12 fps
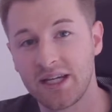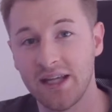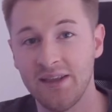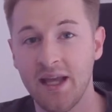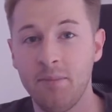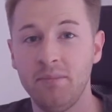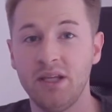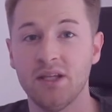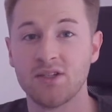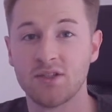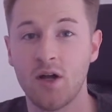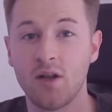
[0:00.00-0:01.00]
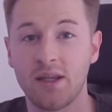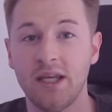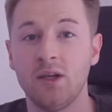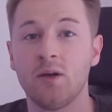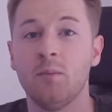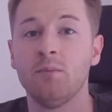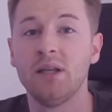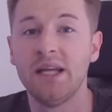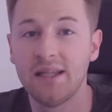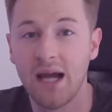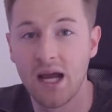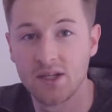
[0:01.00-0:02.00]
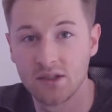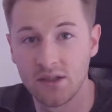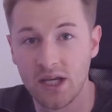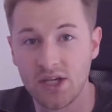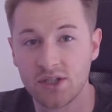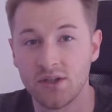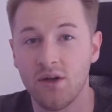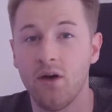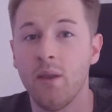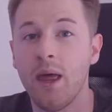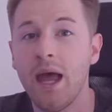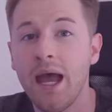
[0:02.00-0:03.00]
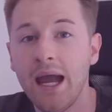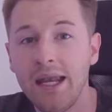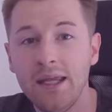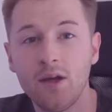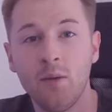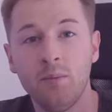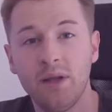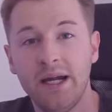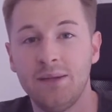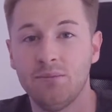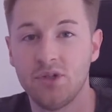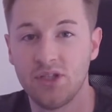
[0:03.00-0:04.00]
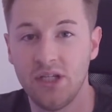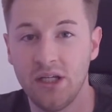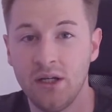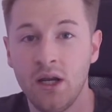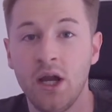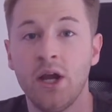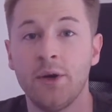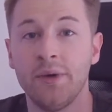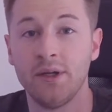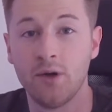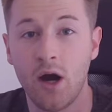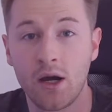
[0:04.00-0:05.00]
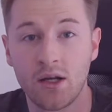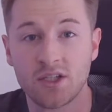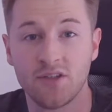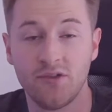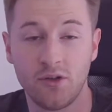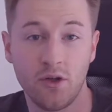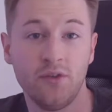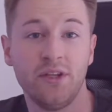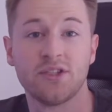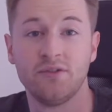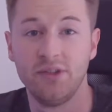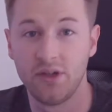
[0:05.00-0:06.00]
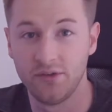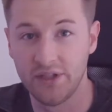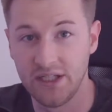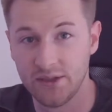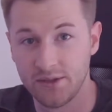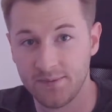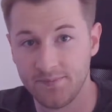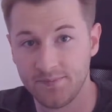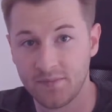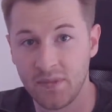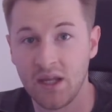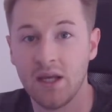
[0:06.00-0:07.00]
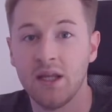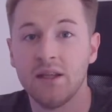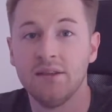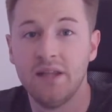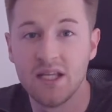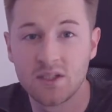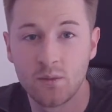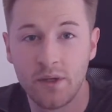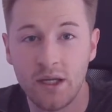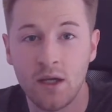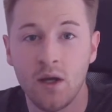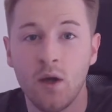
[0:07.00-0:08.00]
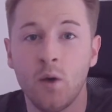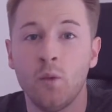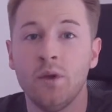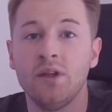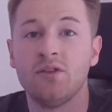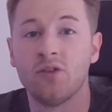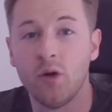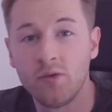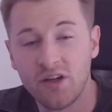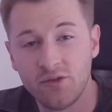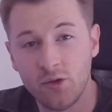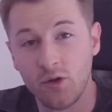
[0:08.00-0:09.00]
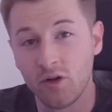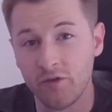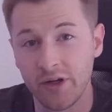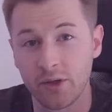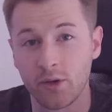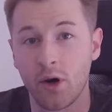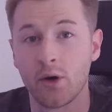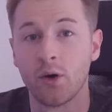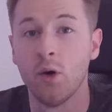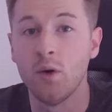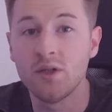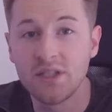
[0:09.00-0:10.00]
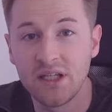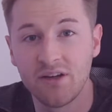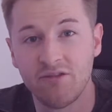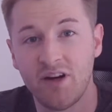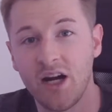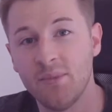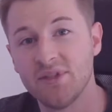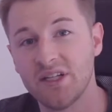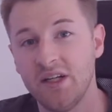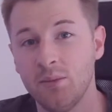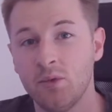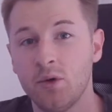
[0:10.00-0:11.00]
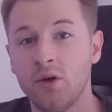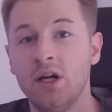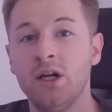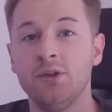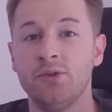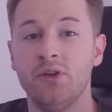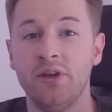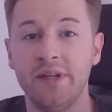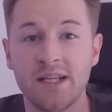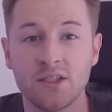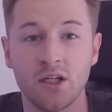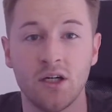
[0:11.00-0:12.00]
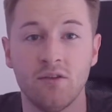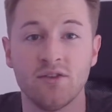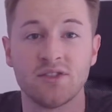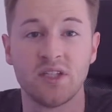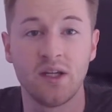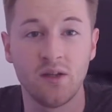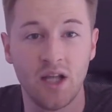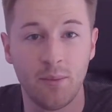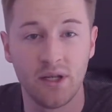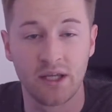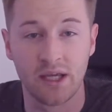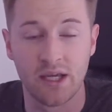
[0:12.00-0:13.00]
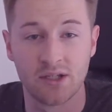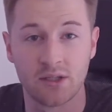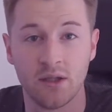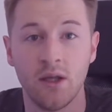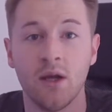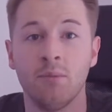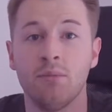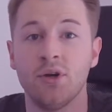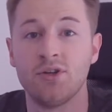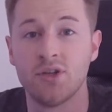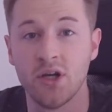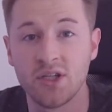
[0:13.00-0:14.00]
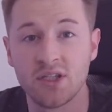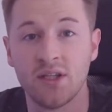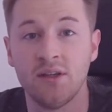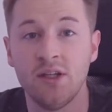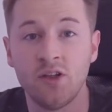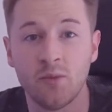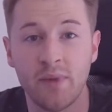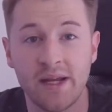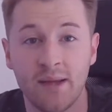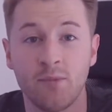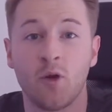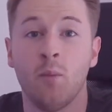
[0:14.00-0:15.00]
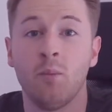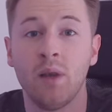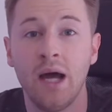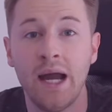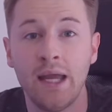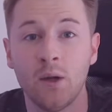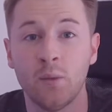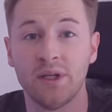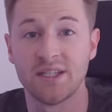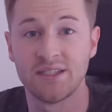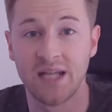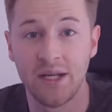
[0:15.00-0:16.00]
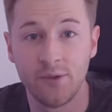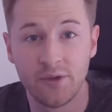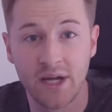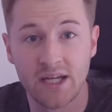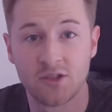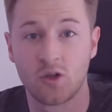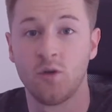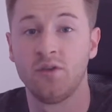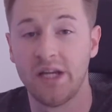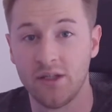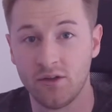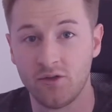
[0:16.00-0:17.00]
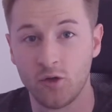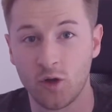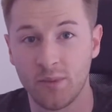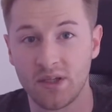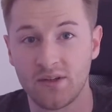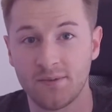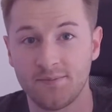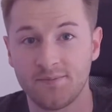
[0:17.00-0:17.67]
can then be installed in complete isolation on any compliant machine regardless of the contents of the container. This way, we don't have to configure our hosting environments anymore to the needs of a single application, but just need to make them comply with the standardized container format.